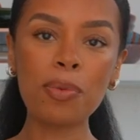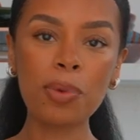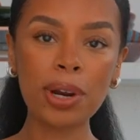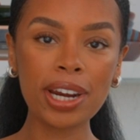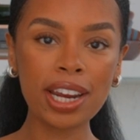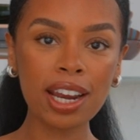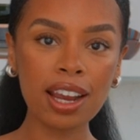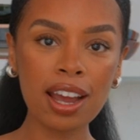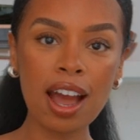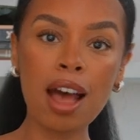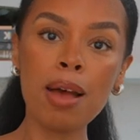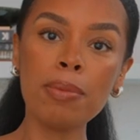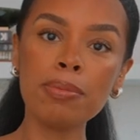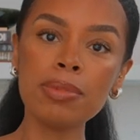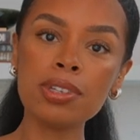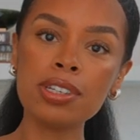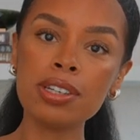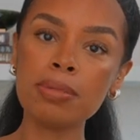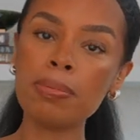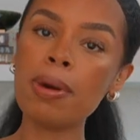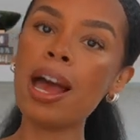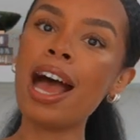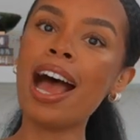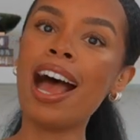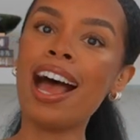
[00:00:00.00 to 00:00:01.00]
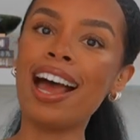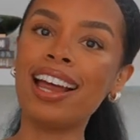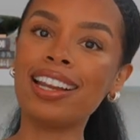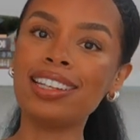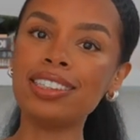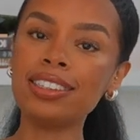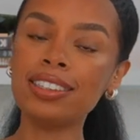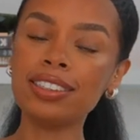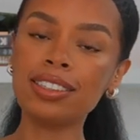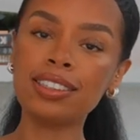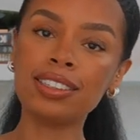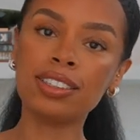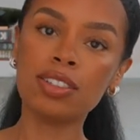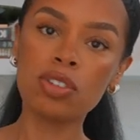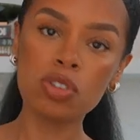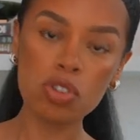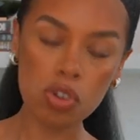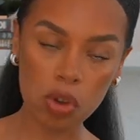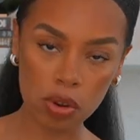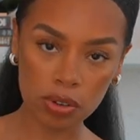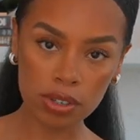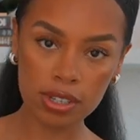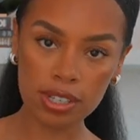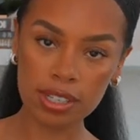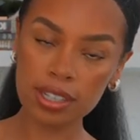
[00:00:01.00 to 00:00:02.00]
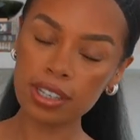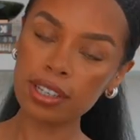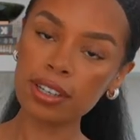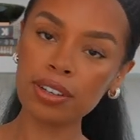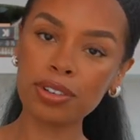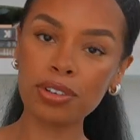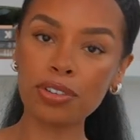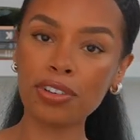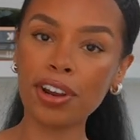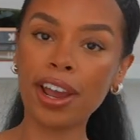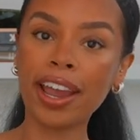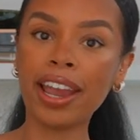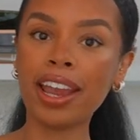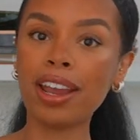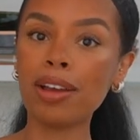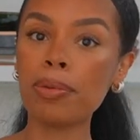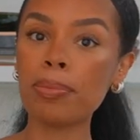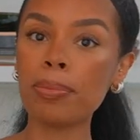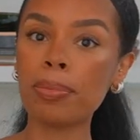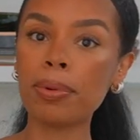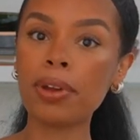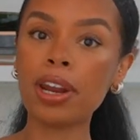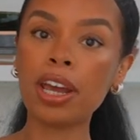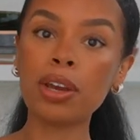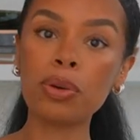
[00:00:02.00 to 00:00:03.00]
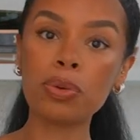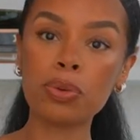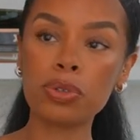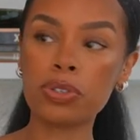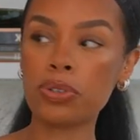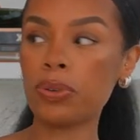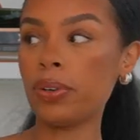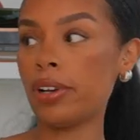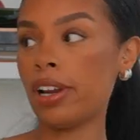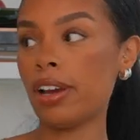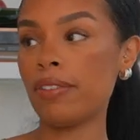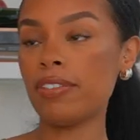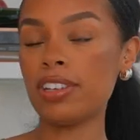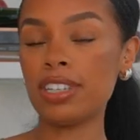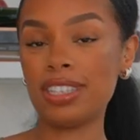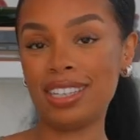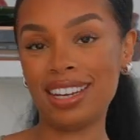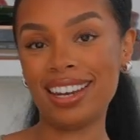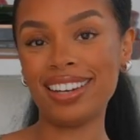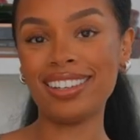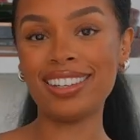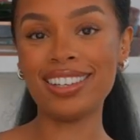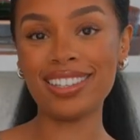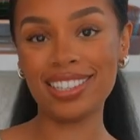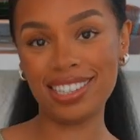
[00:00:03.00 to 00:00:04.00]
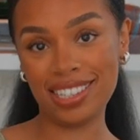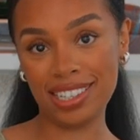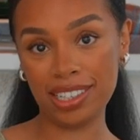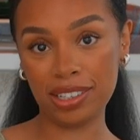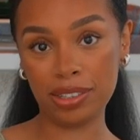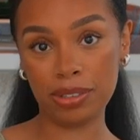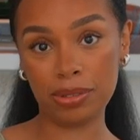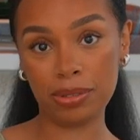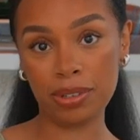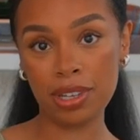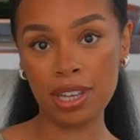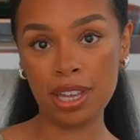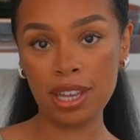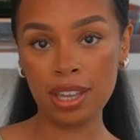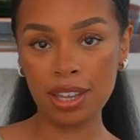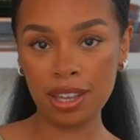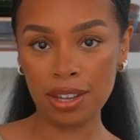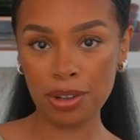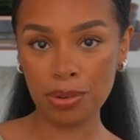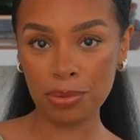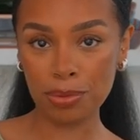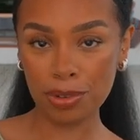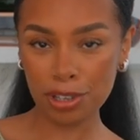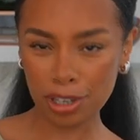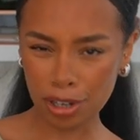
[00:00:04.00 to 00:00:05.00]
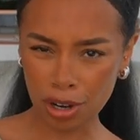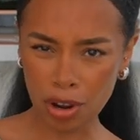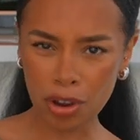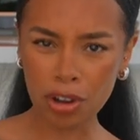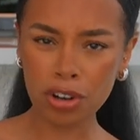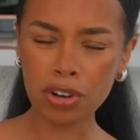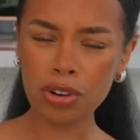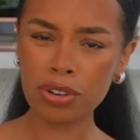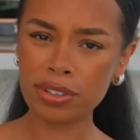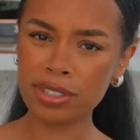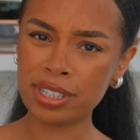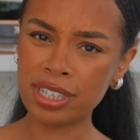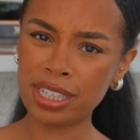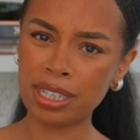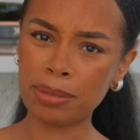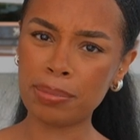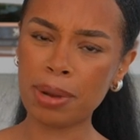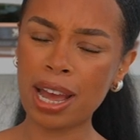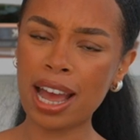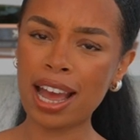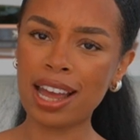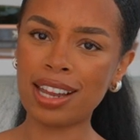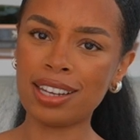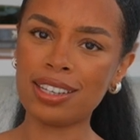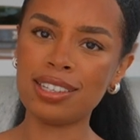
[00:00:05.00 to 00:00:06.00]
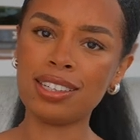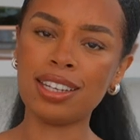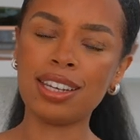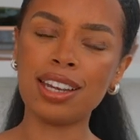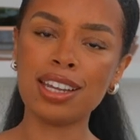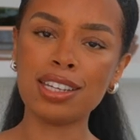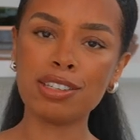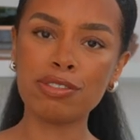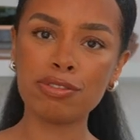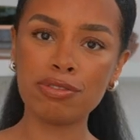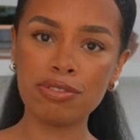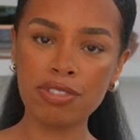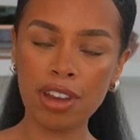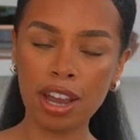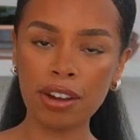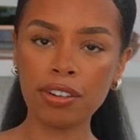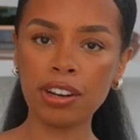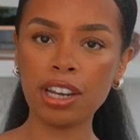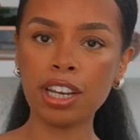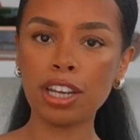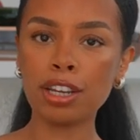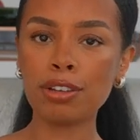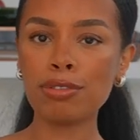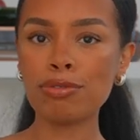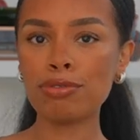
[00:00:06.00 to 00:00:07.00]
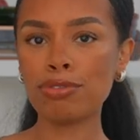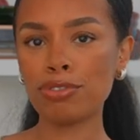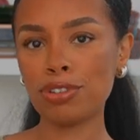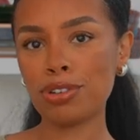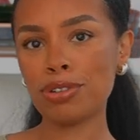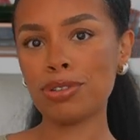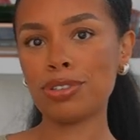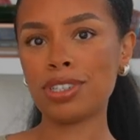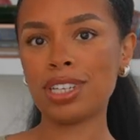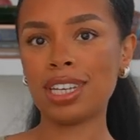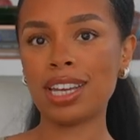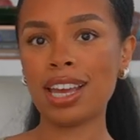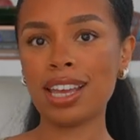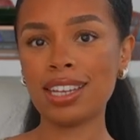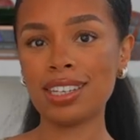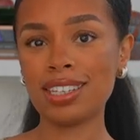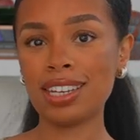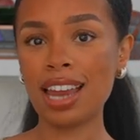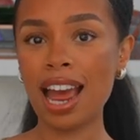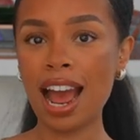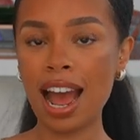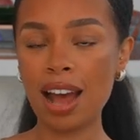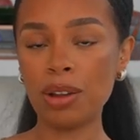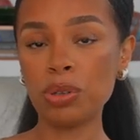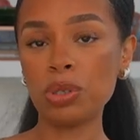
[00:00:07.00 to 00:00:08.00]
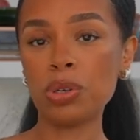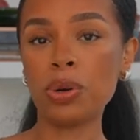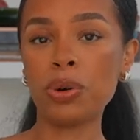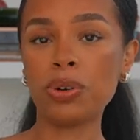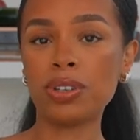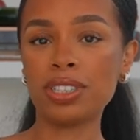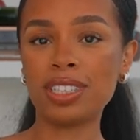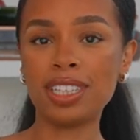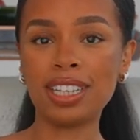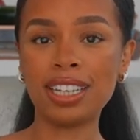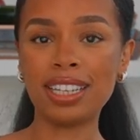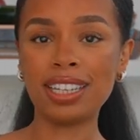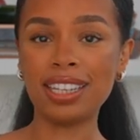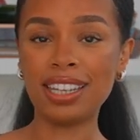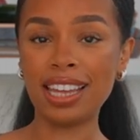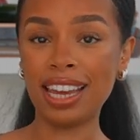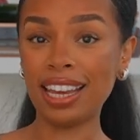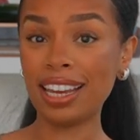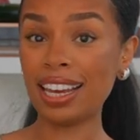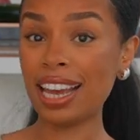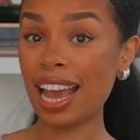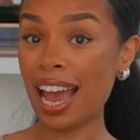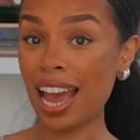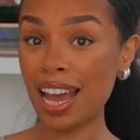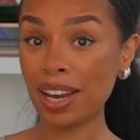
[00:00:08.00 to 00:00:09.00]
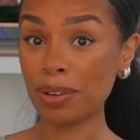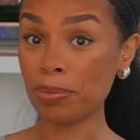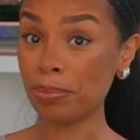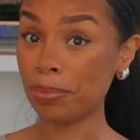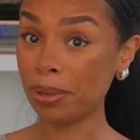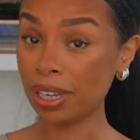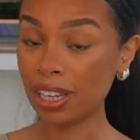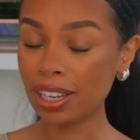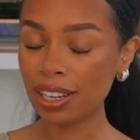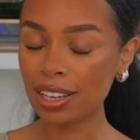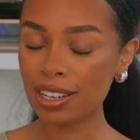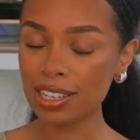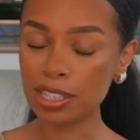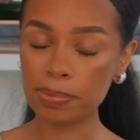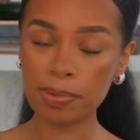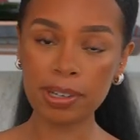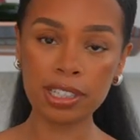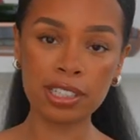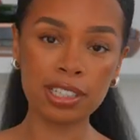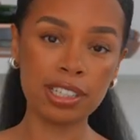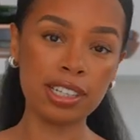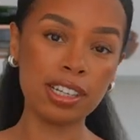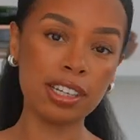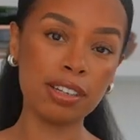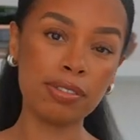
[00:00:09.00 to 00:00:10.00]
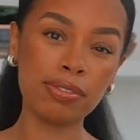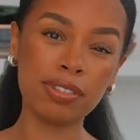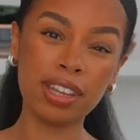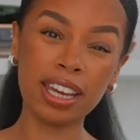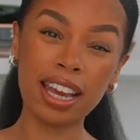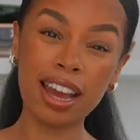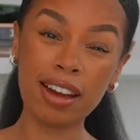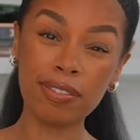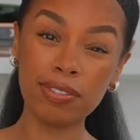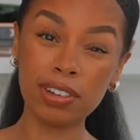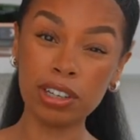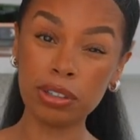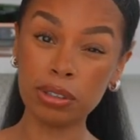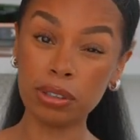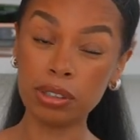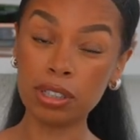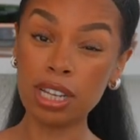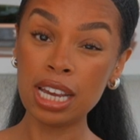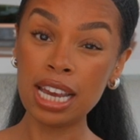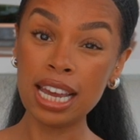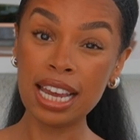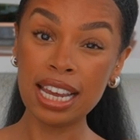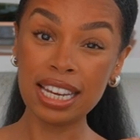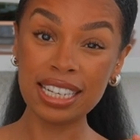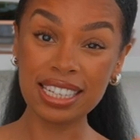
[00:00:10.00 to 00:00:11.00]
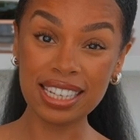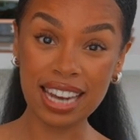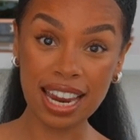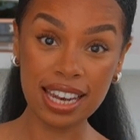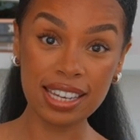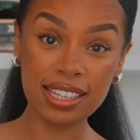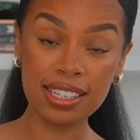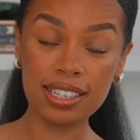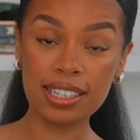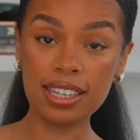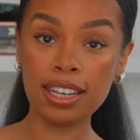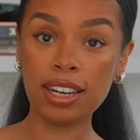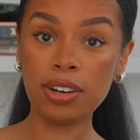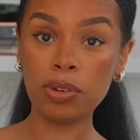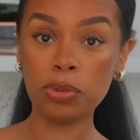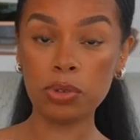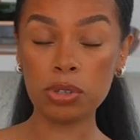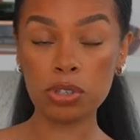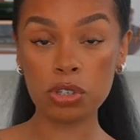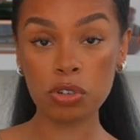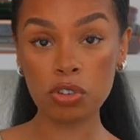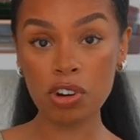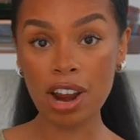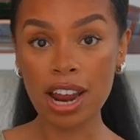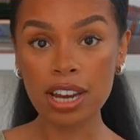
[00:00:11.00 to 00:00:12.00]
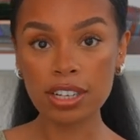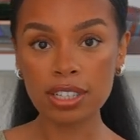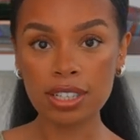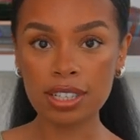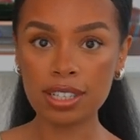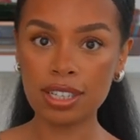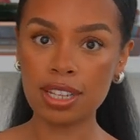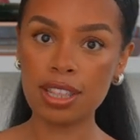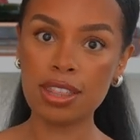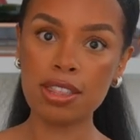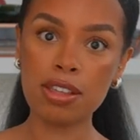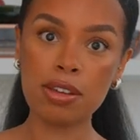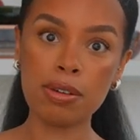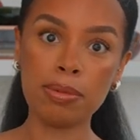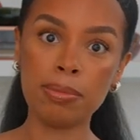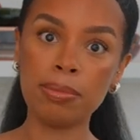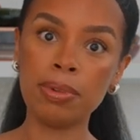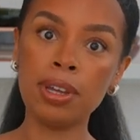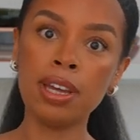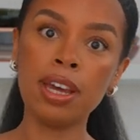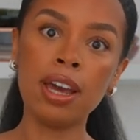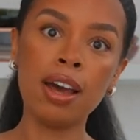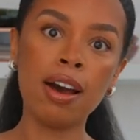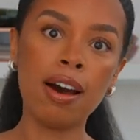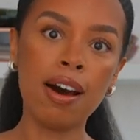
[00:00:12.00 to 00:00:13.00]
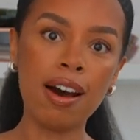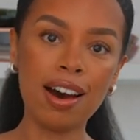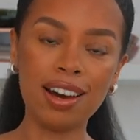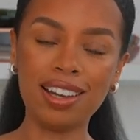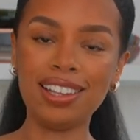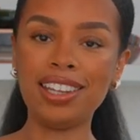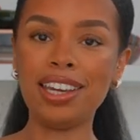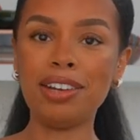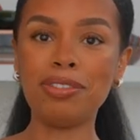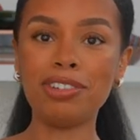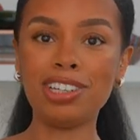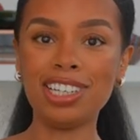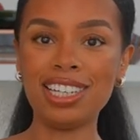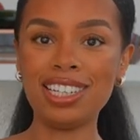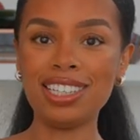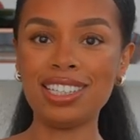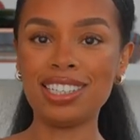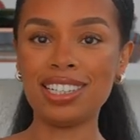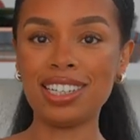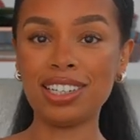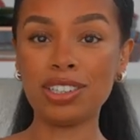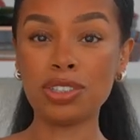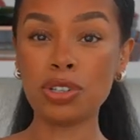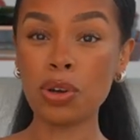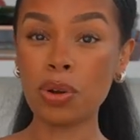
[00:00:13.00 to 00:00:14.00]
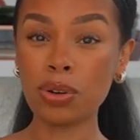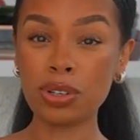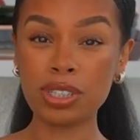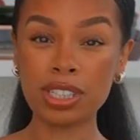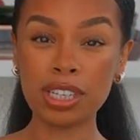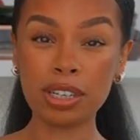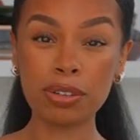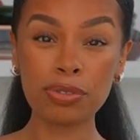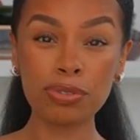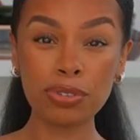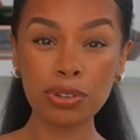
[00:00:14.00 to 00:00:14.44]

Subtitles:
when it comes to pans, non-stick are great, but I also love a stainless steel. With a lot of non-stick pans, it gets very confusing as to how toxic they can be, especially if they have little dents in or scratches in them. Are they releasing toxic